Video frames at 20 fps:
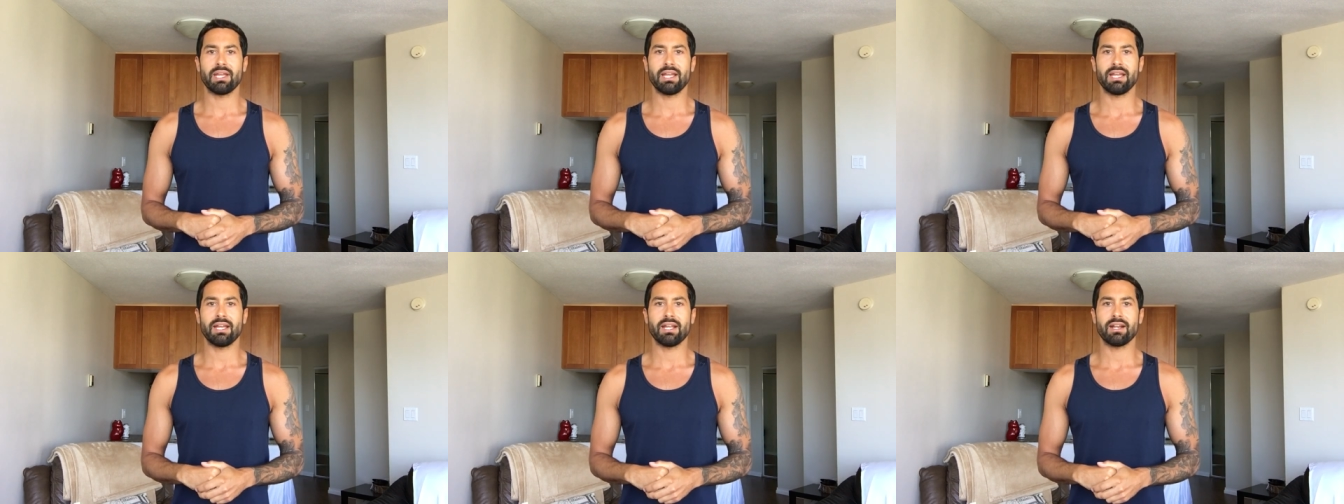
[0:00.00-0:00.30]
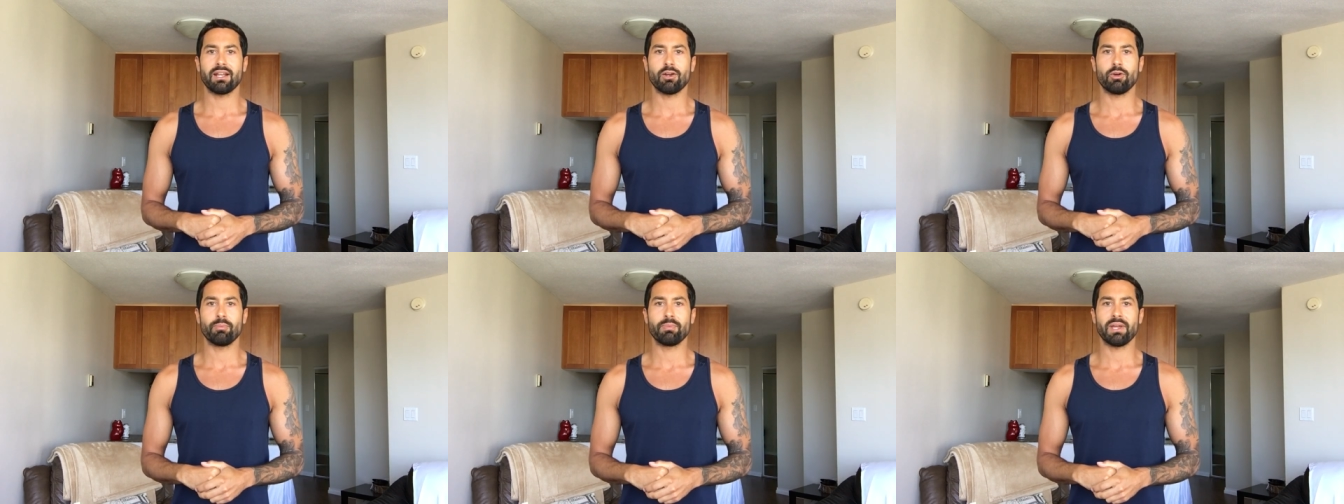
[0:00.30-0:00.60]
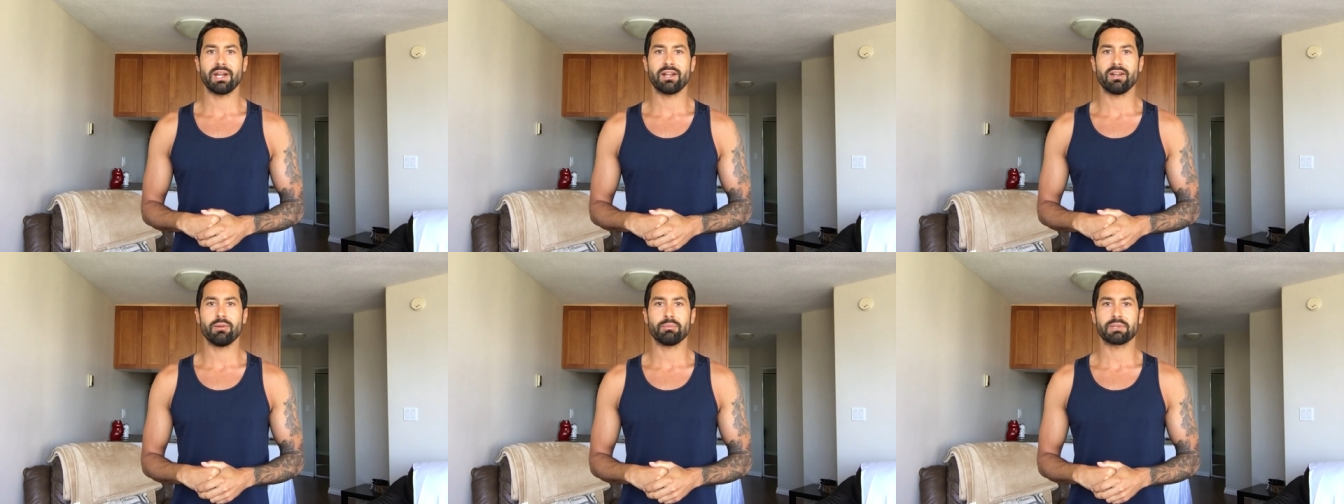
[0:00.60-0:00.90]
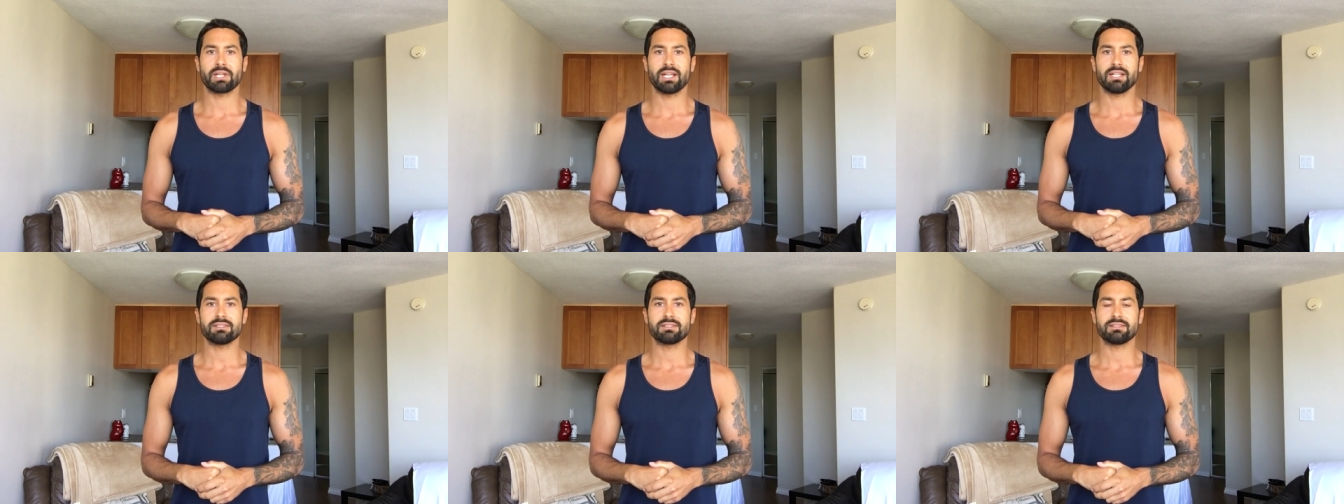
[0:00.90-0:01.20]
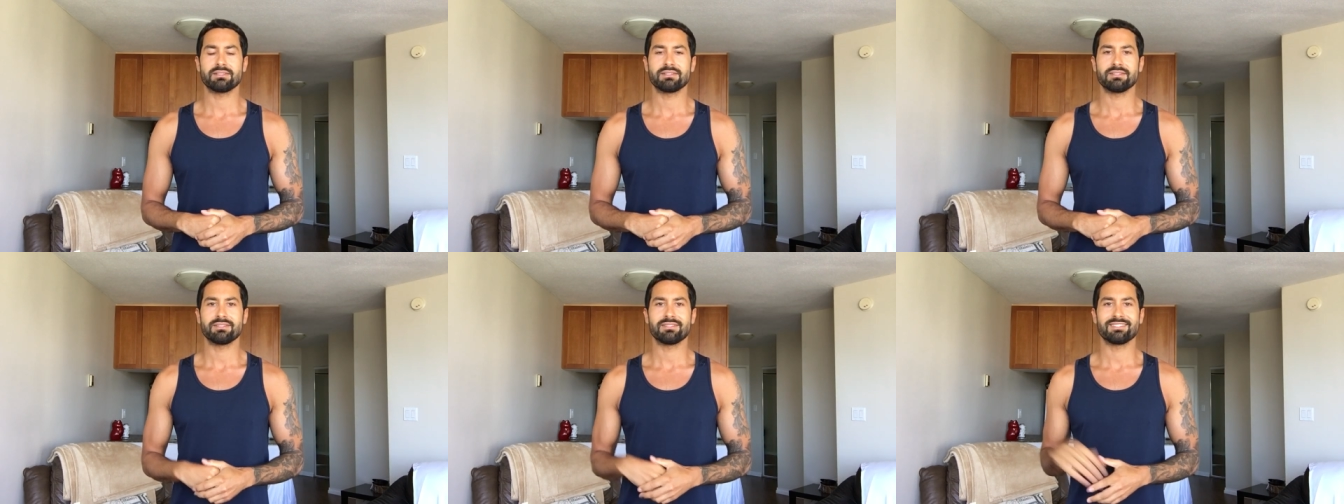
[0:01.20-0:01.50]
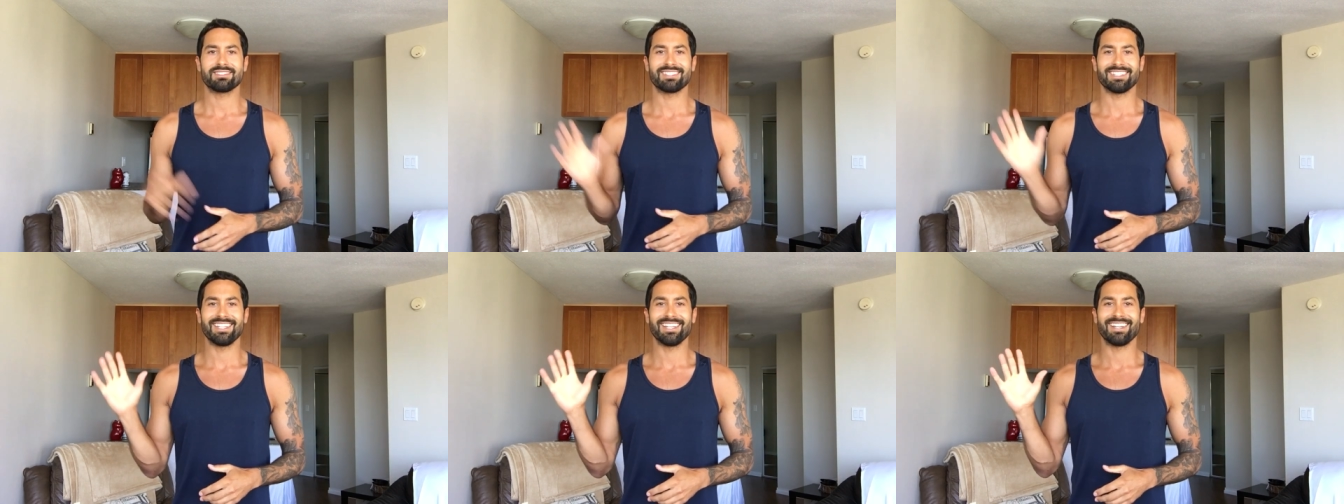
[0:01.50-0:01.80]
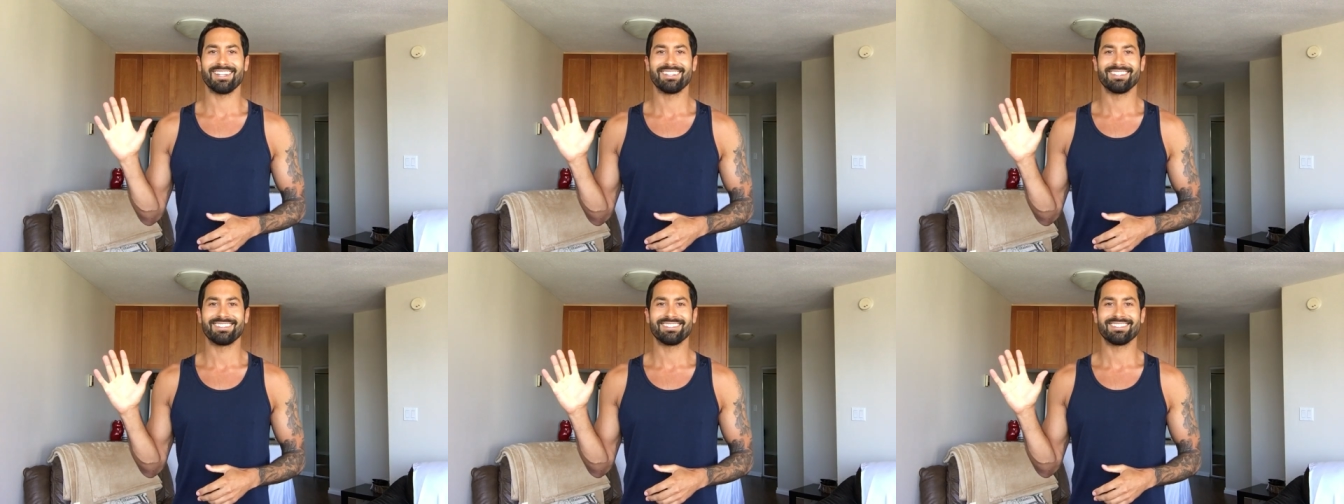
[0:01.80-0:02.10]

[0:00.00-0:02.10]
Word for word: and I hope that helped, guys. See ya.